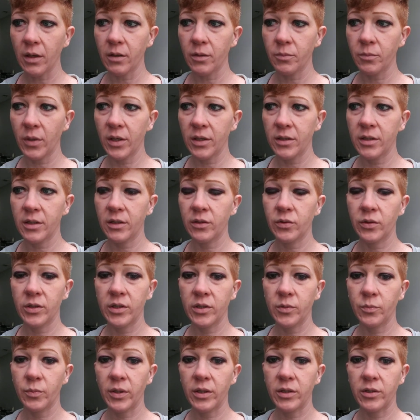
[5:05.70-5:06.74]
basically
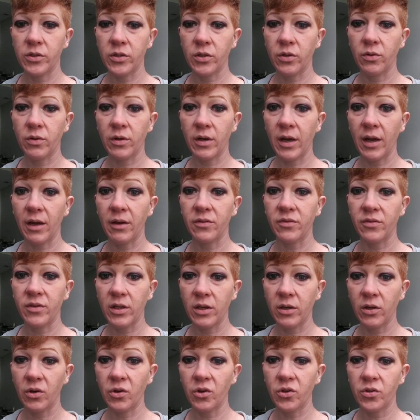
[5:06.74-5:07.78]
spent 2.5
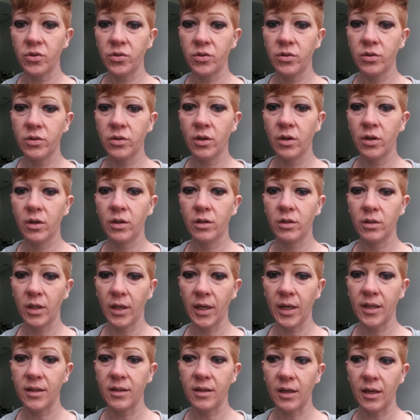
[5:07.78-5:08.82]
years
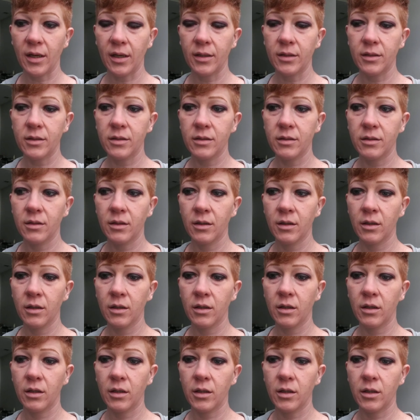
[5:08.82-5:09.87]
like that
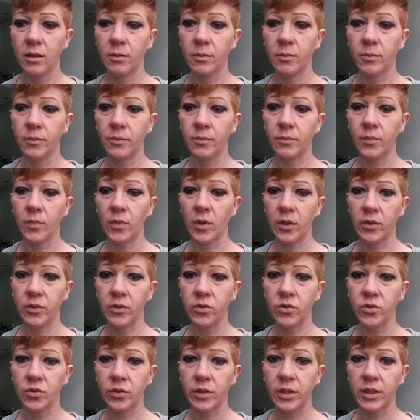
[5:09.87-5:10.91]
on the
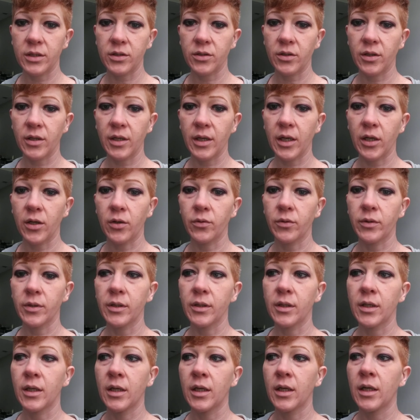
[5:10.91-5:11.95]
streets on heroin,
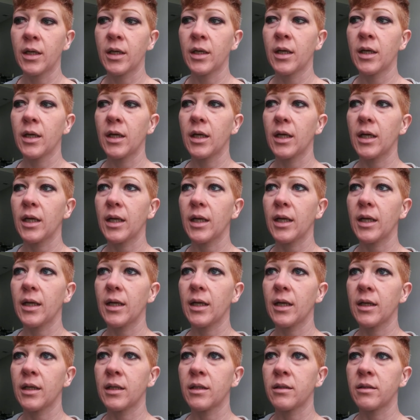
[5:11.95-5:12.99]

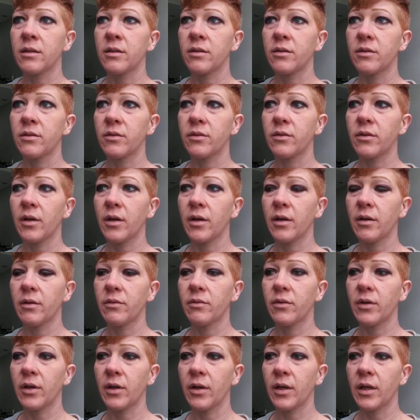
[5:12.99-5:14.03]
and
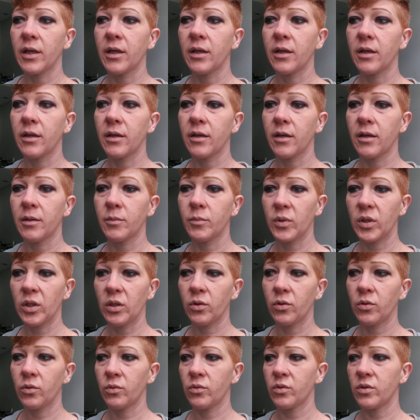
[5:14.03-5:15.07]
very
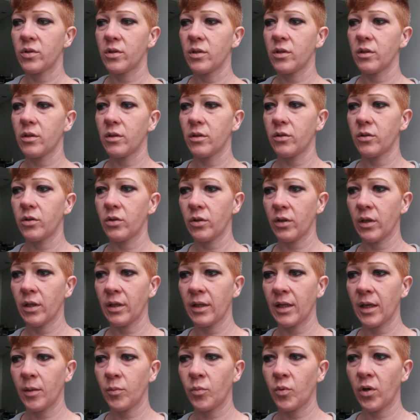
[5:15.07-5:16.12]
abused during
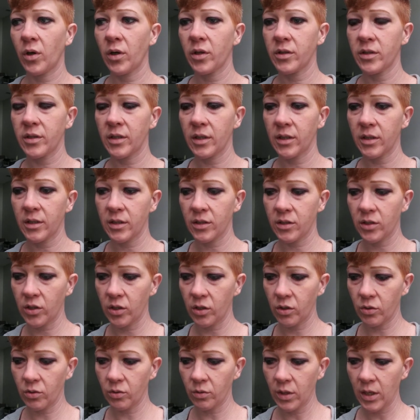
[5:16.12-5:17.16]
that process
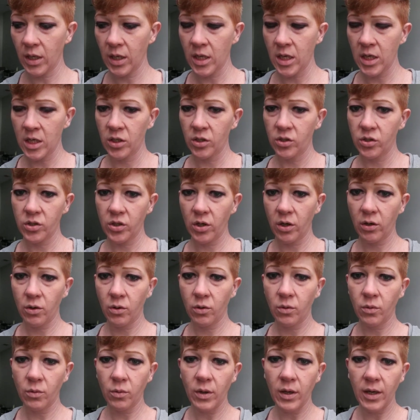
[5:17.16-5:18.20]
too.
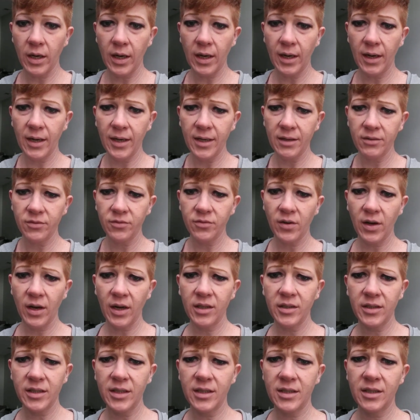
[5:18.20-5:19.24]
So I
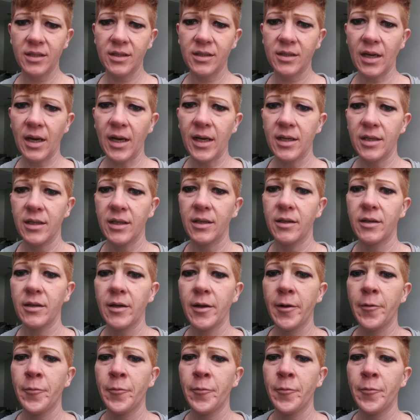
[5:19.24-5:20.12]
finally decided